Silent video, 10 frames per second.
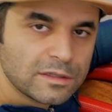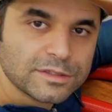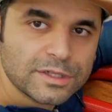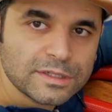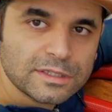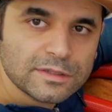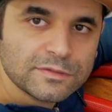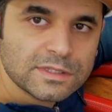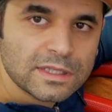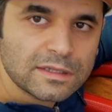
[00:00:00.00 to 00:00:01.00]

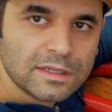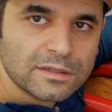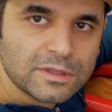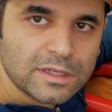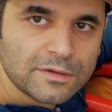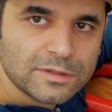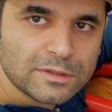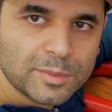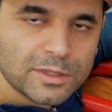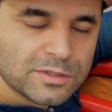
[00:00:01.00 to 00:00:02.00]
alternatives, and then you can have a look by